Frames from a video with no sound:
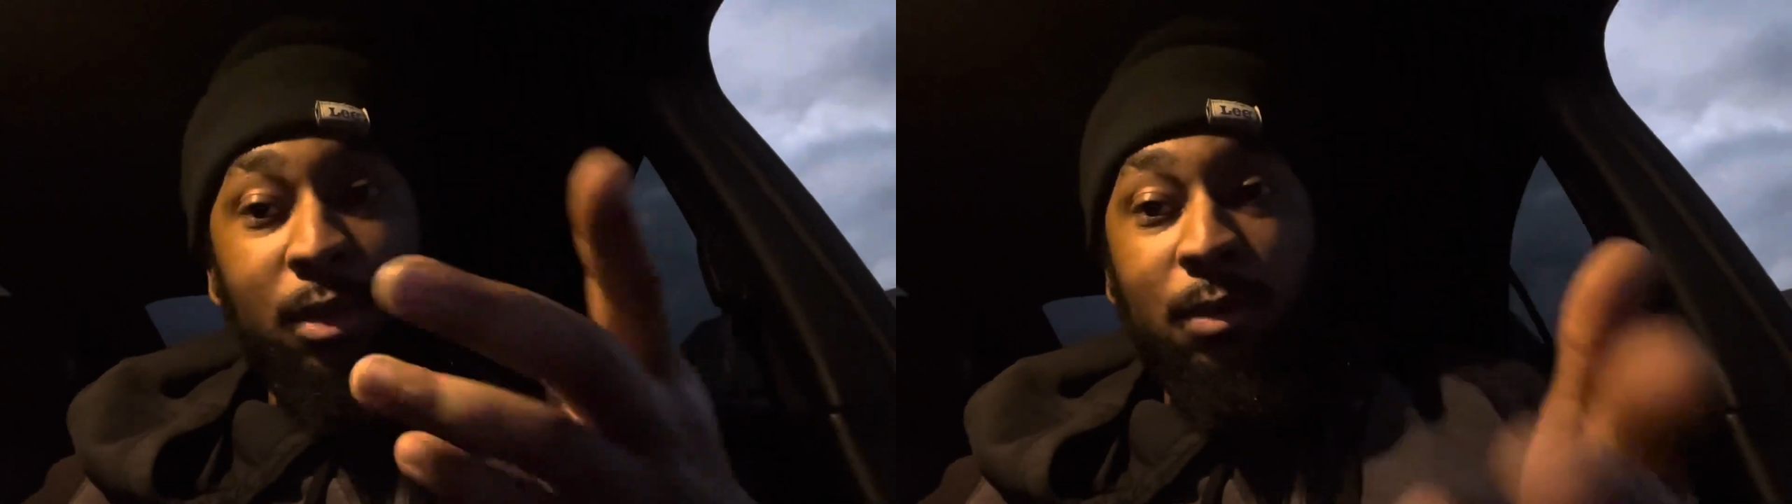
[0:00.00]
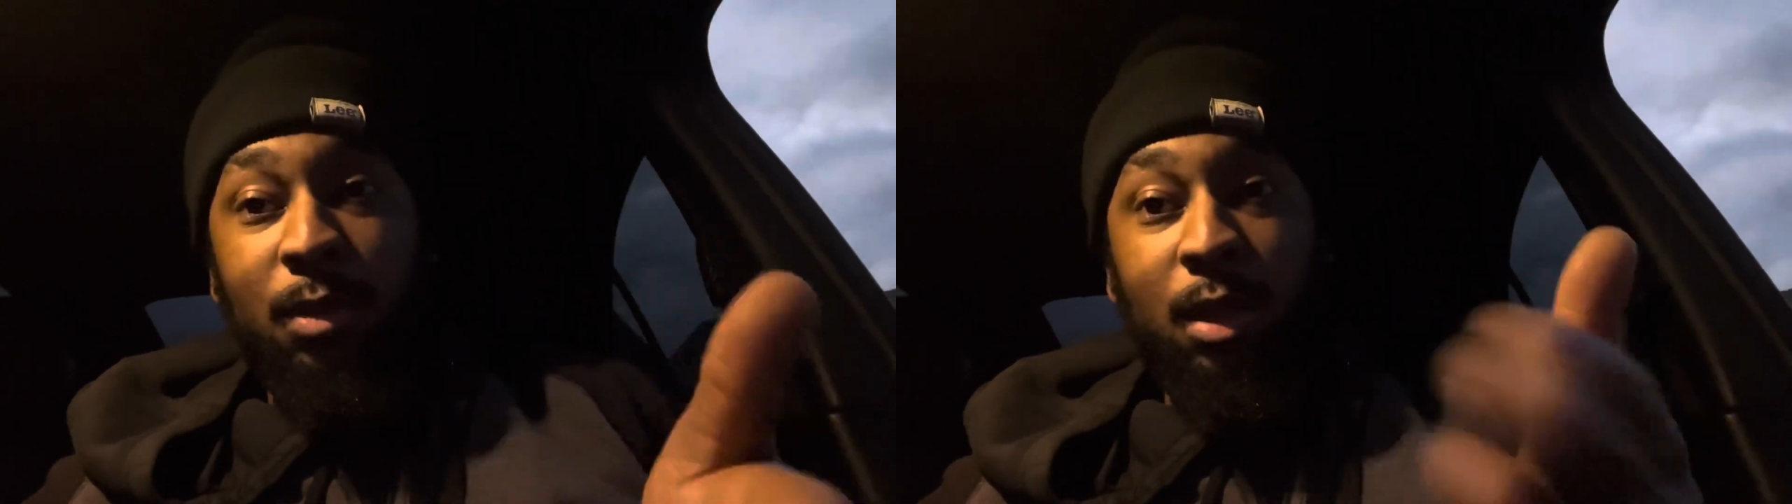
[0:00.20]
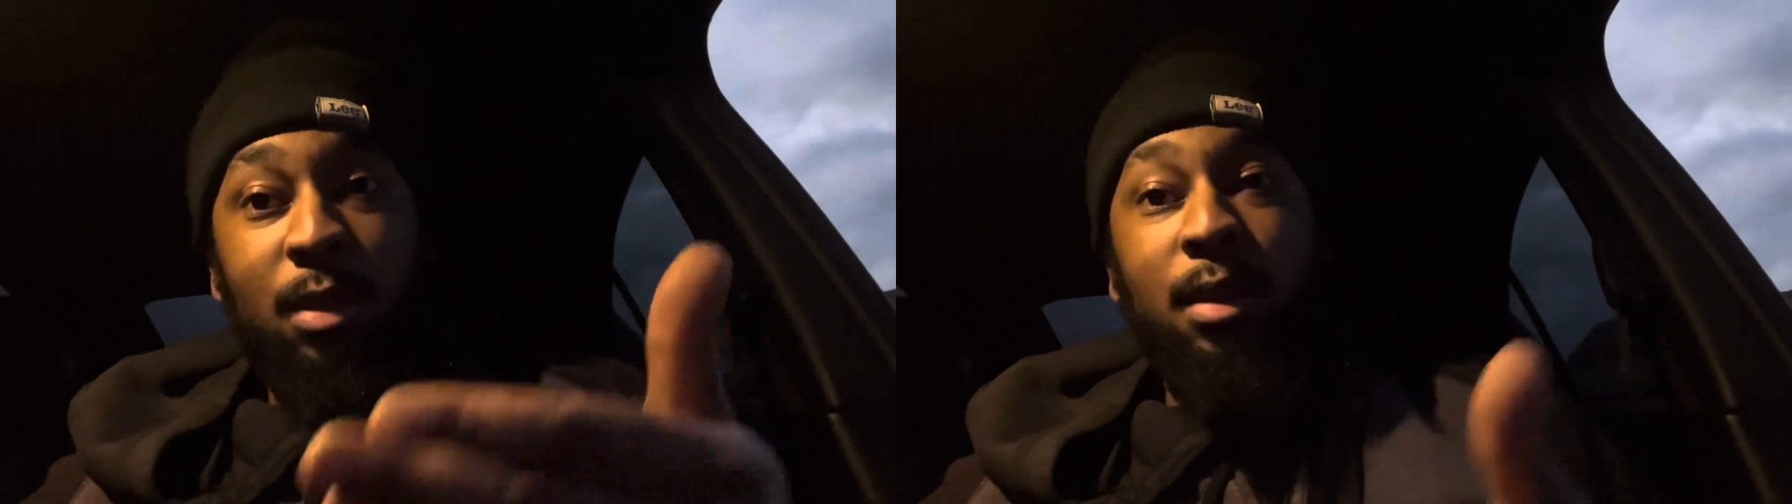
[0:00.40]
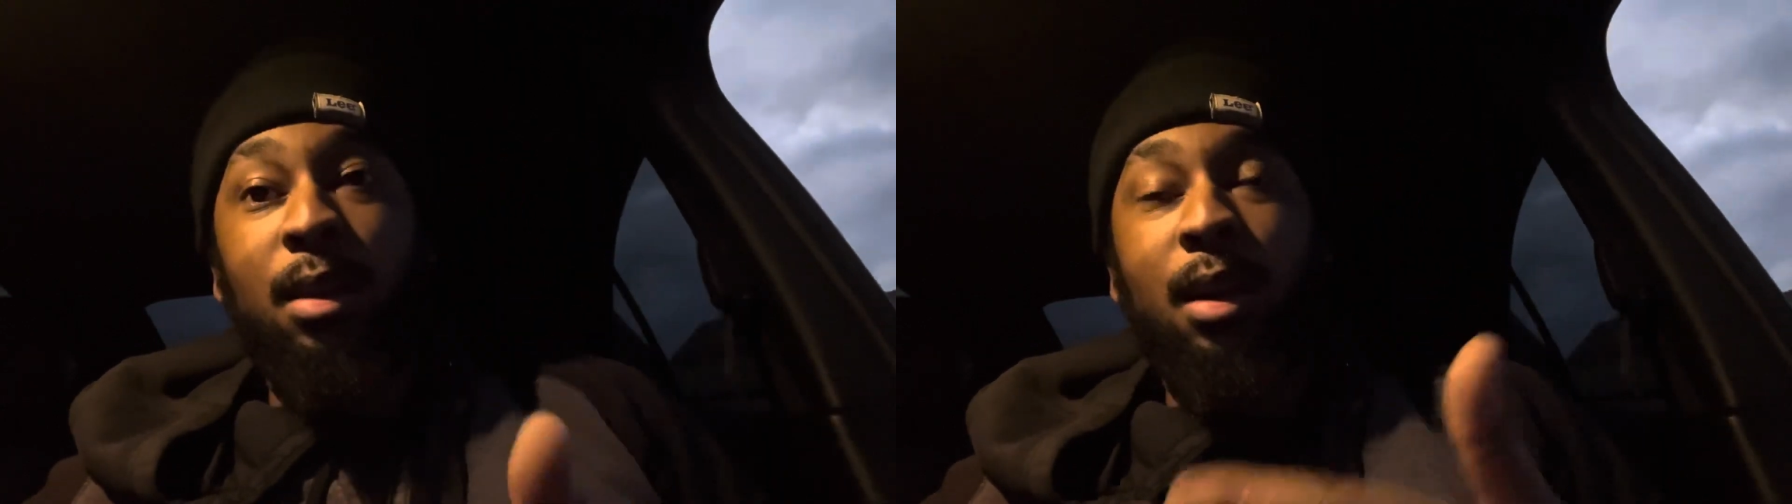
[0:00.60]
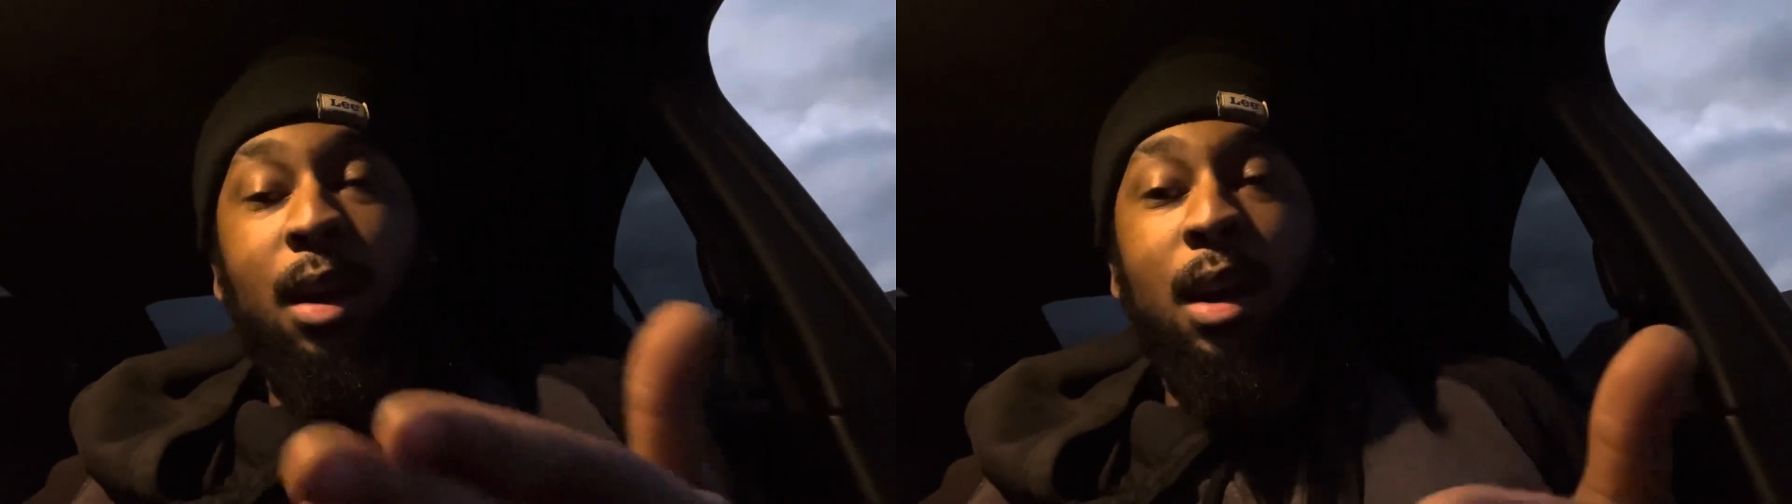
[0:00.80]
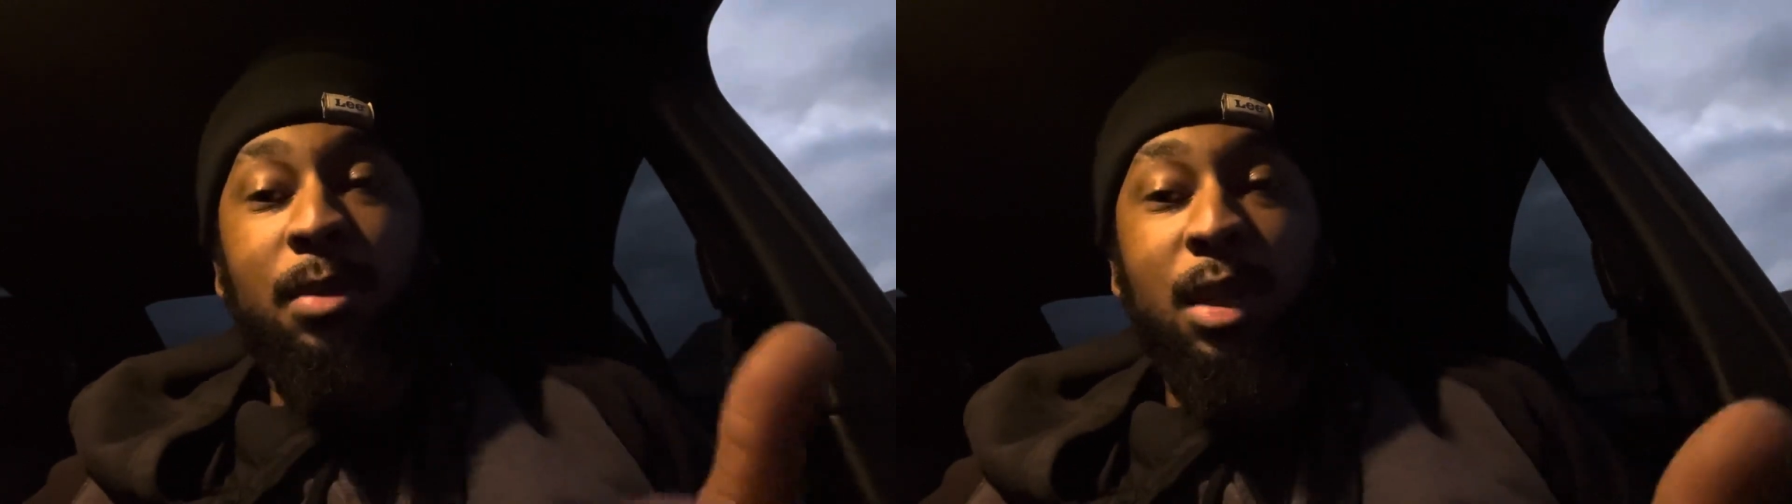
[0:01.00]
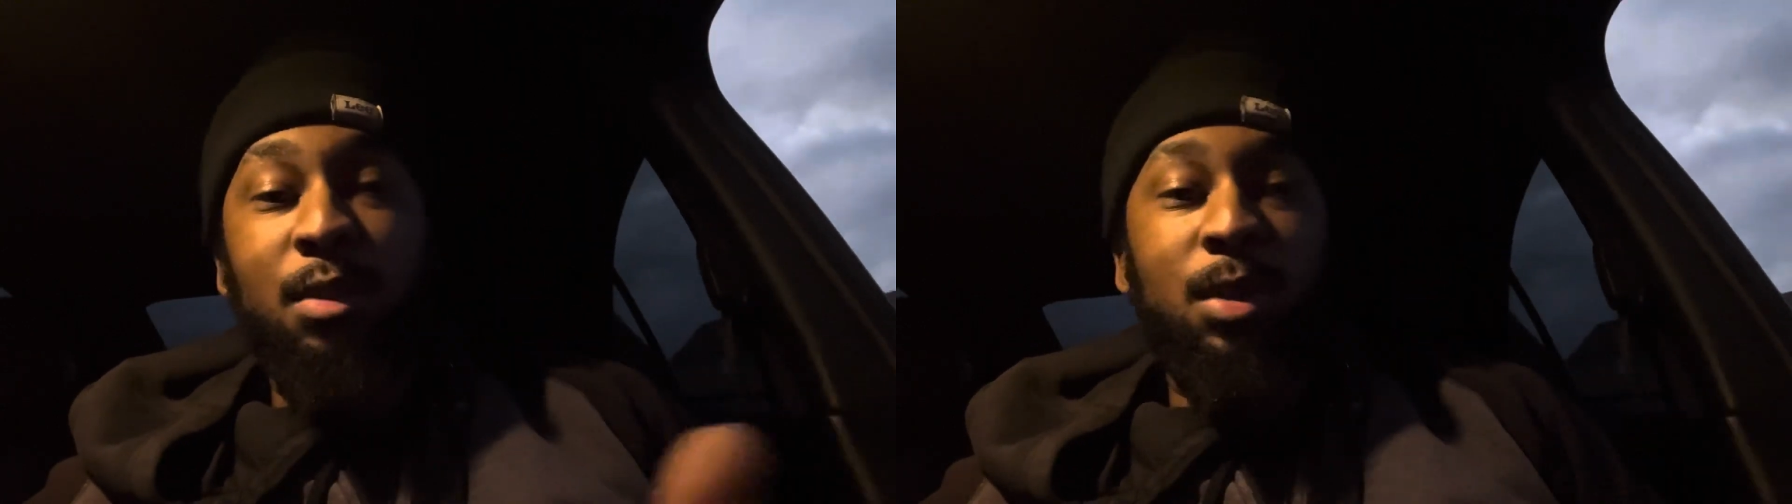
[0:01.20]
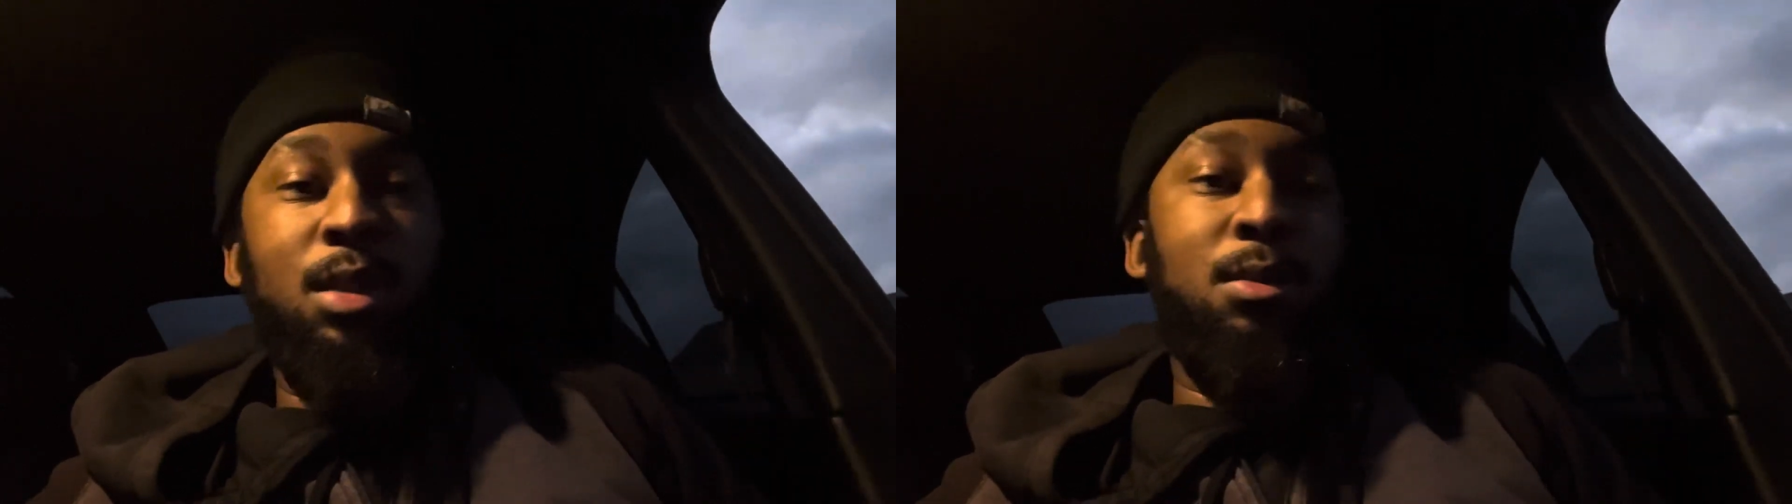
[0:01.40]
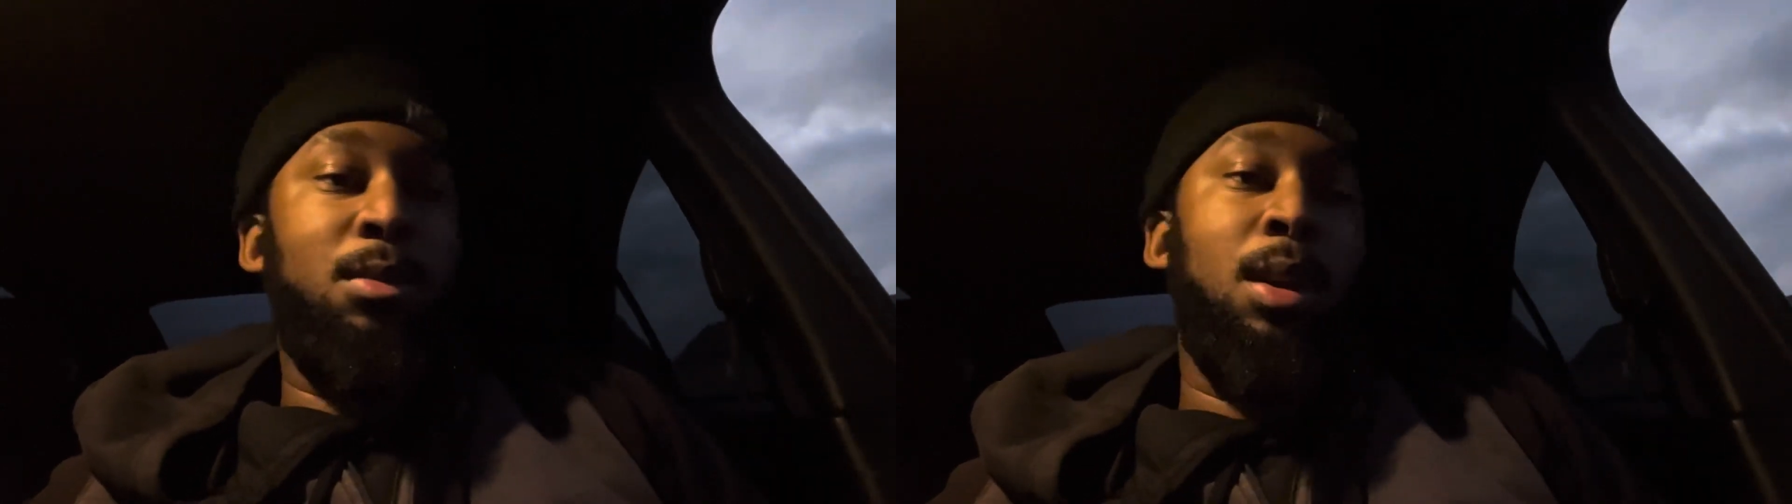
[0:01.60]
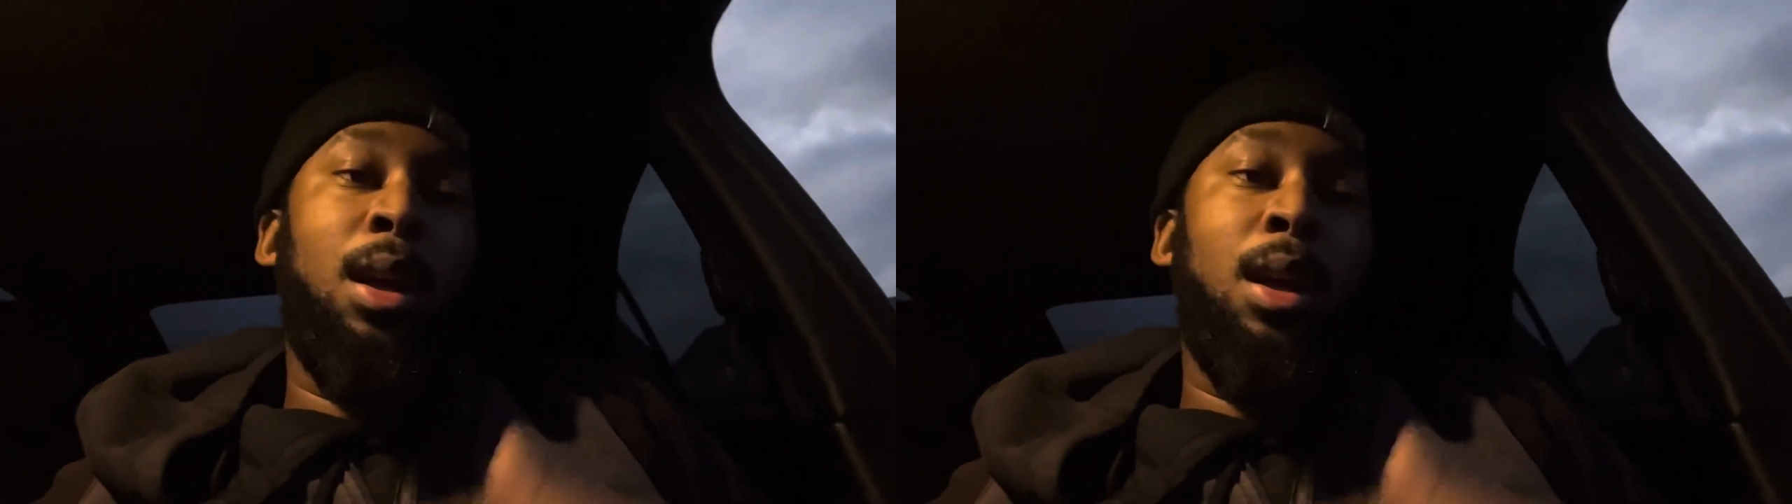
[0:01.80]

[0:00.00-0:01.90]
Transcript: of the Cobb Stage 1 tune,